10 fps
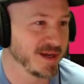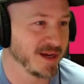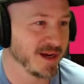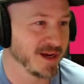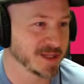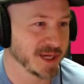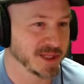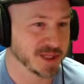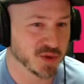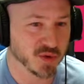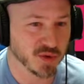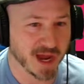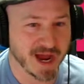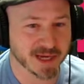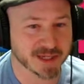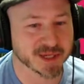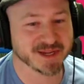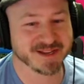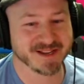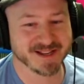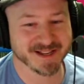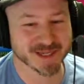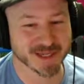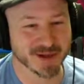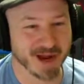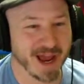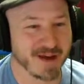This guy says cool guys. So there you